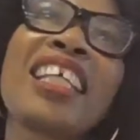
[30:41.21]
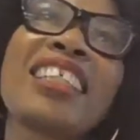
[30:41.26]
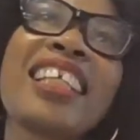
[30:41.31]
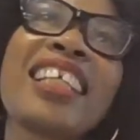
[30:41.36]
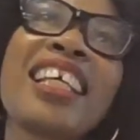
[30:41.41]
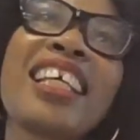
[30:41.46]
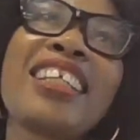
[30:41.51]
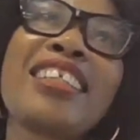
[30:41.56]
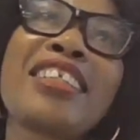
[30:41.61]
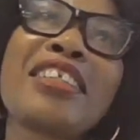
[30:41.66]
I
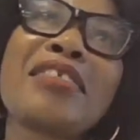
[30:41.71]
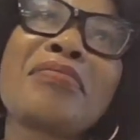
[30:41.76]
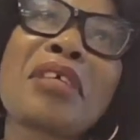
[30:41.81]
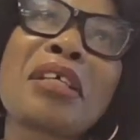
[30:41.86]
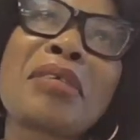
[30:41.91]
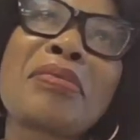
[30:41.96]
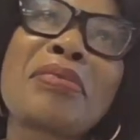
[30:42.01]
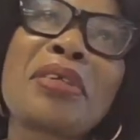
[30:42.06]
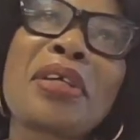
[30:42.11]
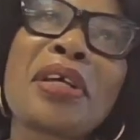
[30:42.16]
said in
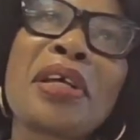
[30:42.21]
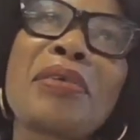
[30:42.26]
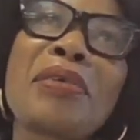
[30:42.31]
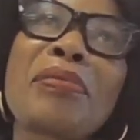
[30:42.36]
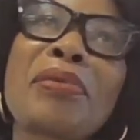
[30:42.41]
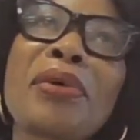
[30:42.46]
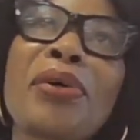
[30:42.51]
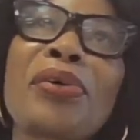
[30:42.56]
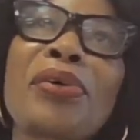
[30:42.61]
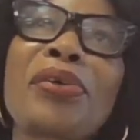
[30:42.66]
my
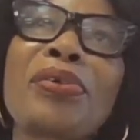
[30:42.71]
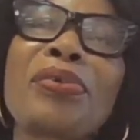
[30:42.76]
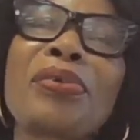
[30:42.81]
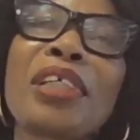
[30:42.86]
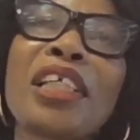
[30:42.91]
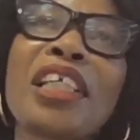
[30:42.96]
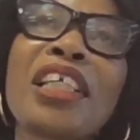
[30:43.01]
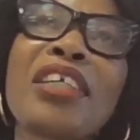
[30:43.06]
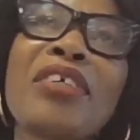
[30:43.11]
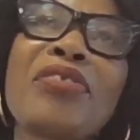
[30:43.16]
preamble,
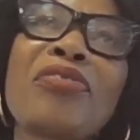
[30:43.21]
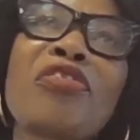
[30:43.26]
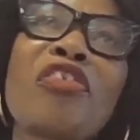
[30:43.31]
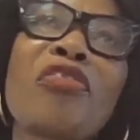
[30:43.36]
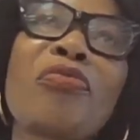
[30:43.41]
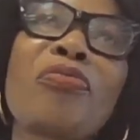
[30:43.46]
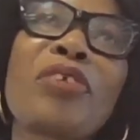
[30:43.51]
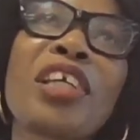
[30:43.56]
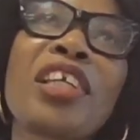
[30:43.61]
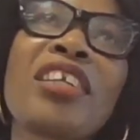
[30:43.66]

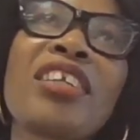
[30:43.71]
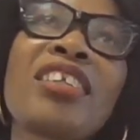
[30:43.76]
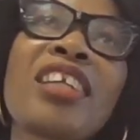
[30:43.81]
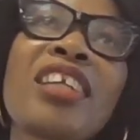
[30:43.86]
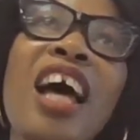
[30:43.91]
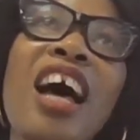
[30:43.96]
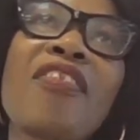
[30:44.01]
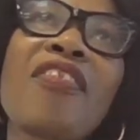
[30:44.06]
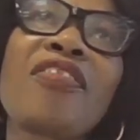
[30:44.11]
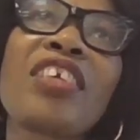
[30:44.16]
we've
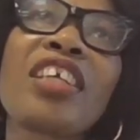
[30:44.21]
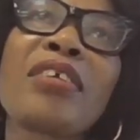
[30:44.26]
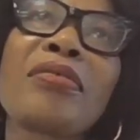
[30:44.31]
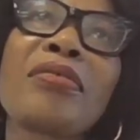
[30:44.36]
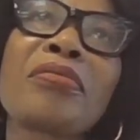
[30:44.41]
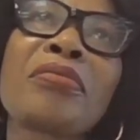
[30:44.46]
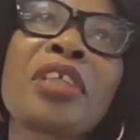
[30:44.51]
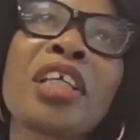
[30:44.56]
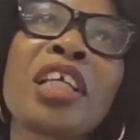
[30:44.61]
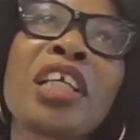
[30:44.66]
been
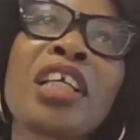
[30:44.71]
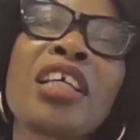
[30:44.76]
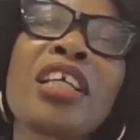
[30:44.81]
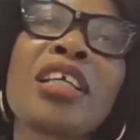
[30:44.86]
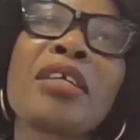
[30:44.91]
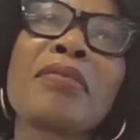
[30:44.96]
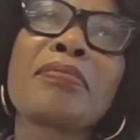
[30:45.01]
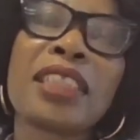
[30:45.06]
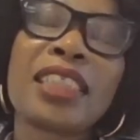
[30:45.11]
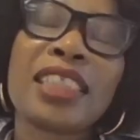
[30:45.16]
having
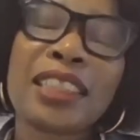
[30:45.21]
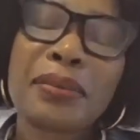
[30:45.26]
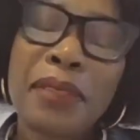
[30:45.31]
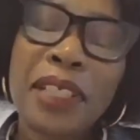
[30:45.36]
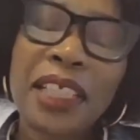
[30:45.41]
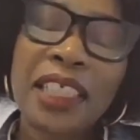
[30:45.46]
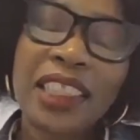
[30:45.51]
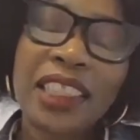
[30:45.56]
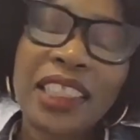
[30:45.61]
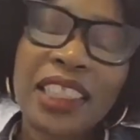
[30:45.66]

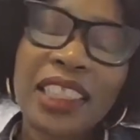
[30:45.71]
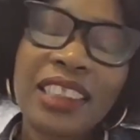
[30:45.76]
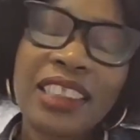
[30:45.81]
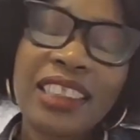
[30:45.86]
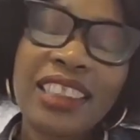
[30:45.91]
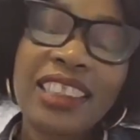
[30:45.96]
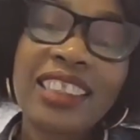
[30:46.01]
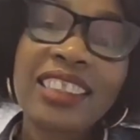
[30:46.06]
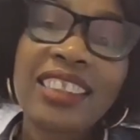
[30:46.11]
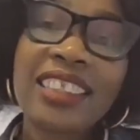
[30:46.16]
participation
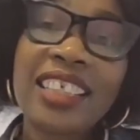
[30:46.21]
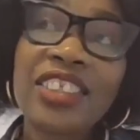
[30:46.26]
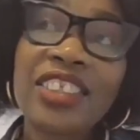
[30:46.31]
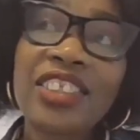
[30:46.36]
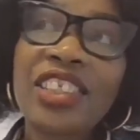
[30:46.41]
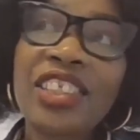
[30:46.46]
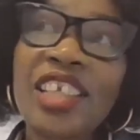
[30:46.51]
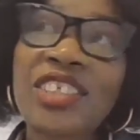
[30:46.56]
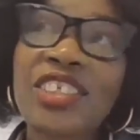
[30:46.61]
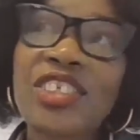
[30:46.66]
since
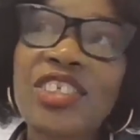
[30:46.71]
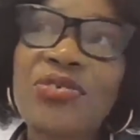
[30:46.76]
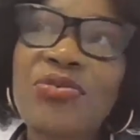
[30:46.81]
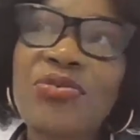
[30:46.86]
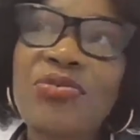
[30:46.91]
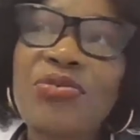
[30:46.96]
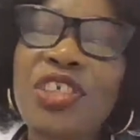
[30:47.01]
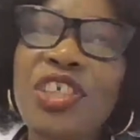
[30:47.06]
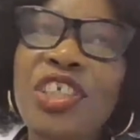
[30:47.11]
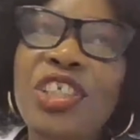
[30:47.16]

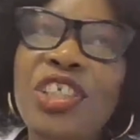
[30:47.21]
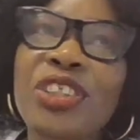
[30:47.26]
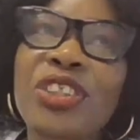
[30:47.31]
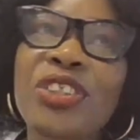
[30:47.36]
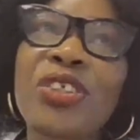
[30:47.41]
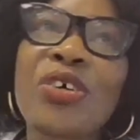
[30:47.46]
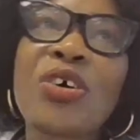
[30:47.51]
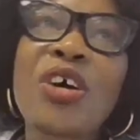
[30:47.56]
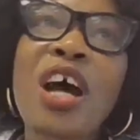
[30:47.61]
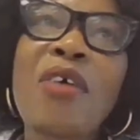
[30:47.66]
1983.
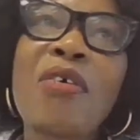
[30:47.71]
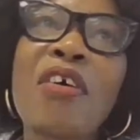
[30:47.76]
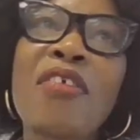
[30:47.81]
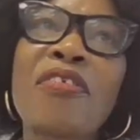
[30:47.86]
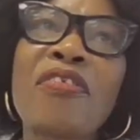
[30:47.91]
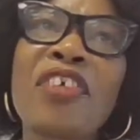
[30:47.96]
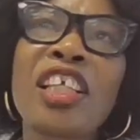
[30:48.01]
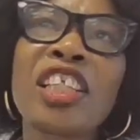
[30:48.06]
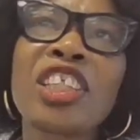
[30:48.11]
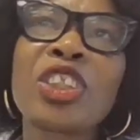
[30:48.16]
So our
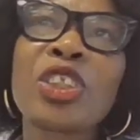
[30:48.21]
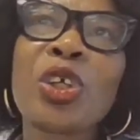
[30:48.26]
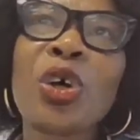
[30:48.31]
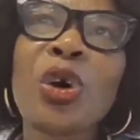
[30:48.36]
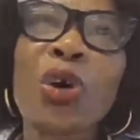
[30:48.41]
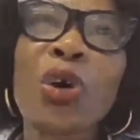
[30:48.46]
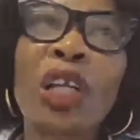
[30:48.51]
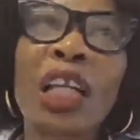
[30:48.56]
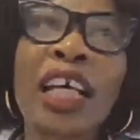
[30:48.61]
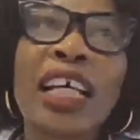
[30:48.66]
first
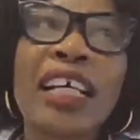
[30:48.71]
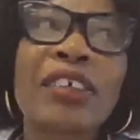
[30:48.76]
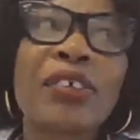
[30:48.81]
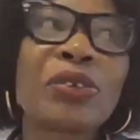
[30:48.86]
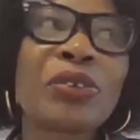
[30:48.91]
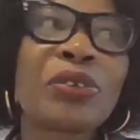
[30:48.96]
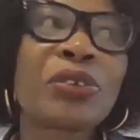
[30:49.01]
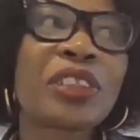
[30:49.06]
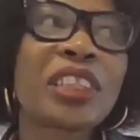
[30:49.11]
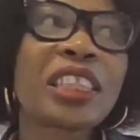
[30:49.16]
scholar,
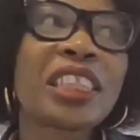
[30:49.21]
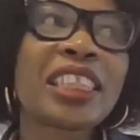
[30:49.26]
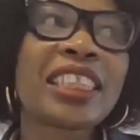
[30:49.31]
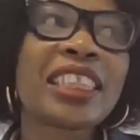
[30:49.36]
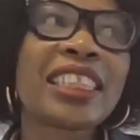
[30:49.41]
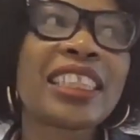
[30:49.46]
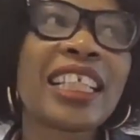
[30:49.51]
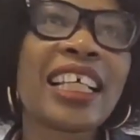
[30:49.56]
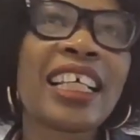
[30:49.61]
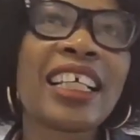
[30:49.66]
who
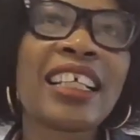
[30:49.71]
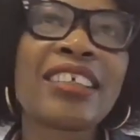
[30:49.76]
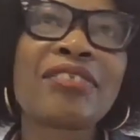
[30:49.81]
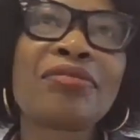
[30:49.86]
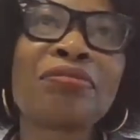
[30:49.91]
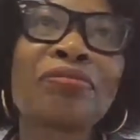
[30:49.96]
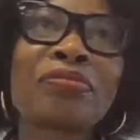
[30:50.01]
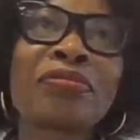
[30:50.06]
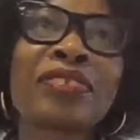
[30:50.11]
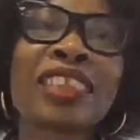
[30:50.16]
is
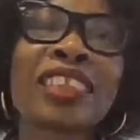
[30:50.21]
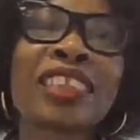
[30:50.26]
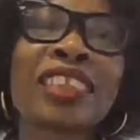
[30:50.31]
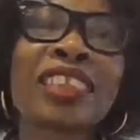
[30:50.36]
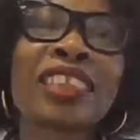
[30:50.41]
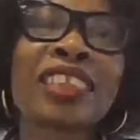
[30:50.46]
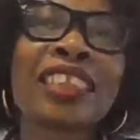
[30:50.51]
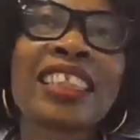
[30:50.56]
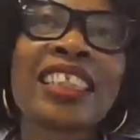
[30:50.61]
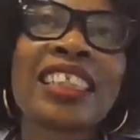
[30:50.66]

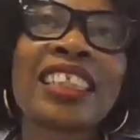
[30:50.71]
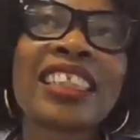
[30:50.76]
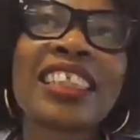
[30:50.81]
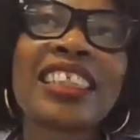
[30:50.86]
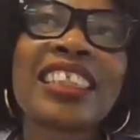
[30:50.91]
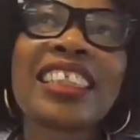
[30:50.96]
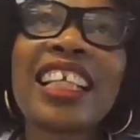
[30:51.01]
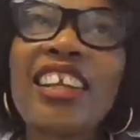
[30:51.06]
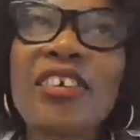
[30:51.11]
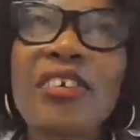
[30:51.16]

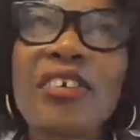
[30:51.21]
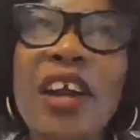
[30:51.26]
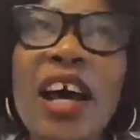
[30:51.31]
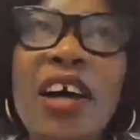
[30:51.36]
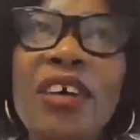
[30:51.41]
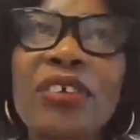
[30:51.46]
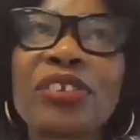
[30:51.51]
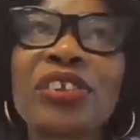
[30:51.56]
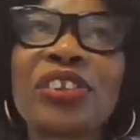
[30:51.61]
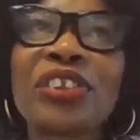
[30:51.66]
still
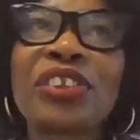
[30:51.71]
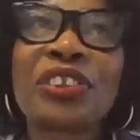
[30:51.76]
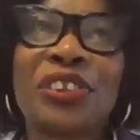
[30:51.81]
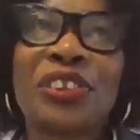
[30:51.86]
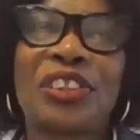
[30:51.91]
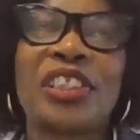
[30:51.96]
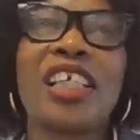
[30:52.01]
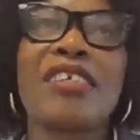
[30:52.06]
around,